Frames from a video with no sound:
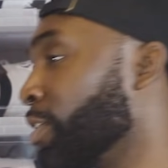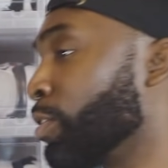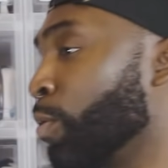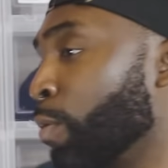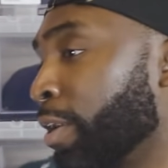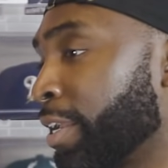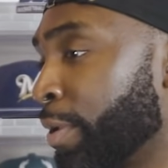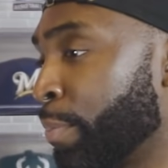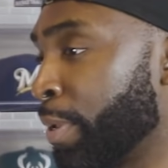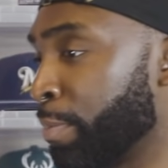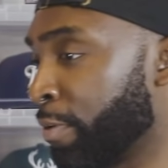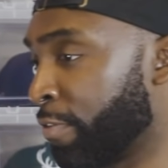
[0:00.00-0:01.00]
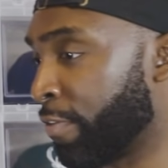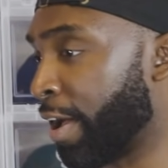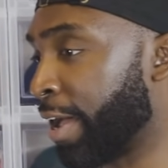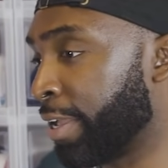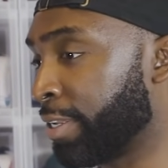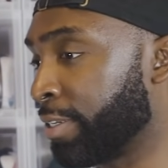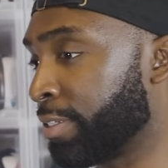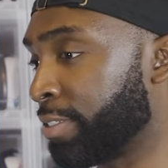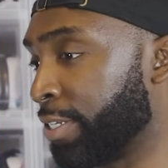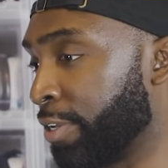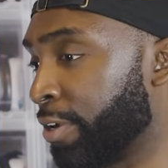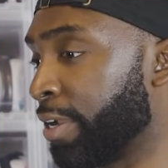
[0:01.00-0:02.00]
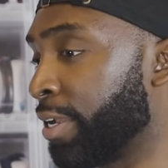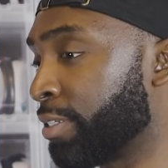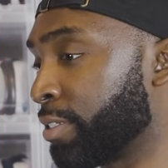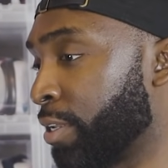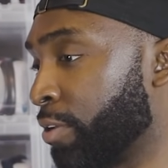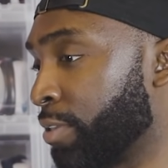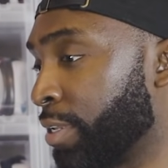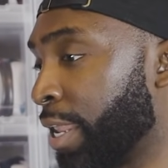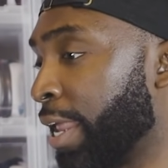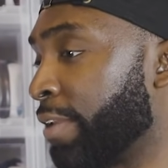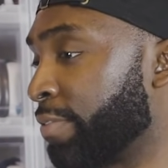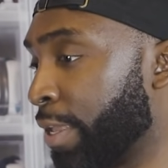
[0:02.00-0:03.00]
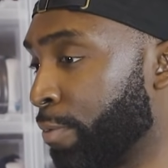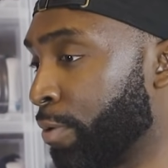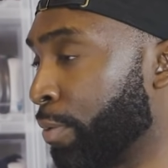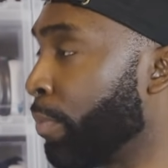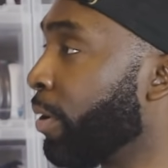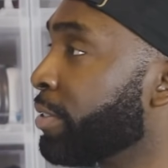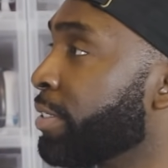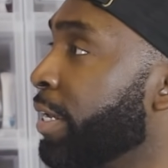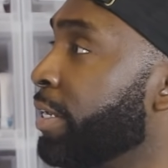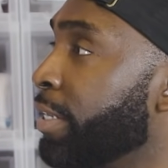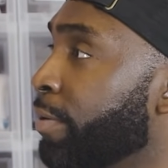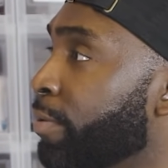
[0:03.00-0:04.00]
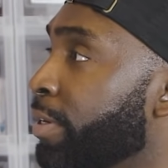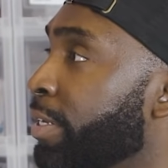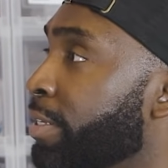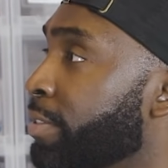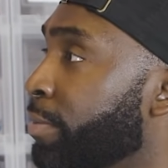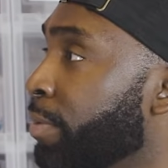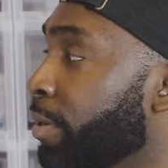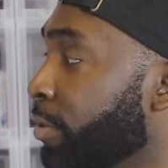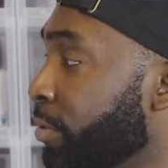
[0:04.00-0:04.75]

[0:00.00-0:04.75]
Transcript: So where can people find Sneakerheads Clothing Line? If they want to partake, they want to get some of